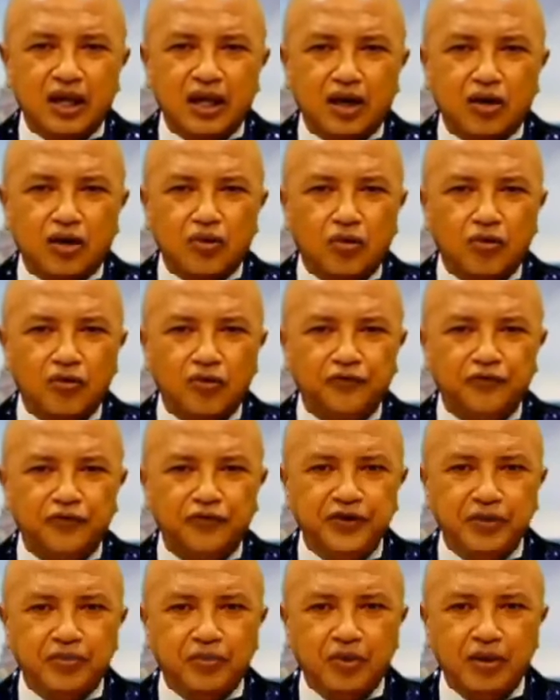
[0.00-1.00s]

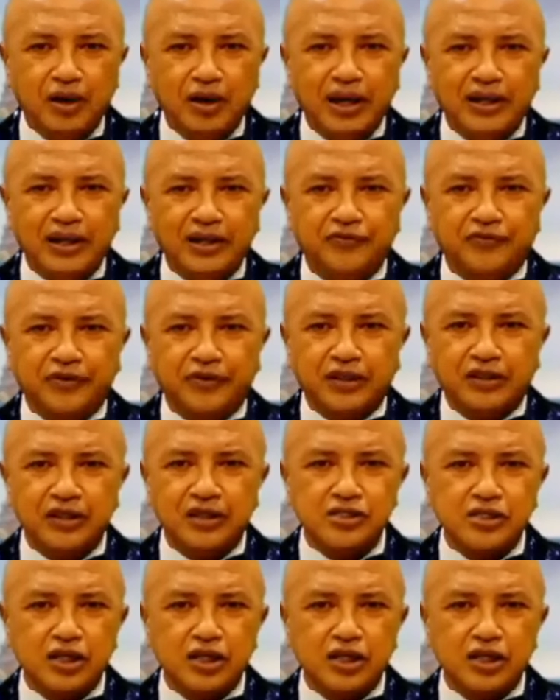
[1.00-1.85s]
confirming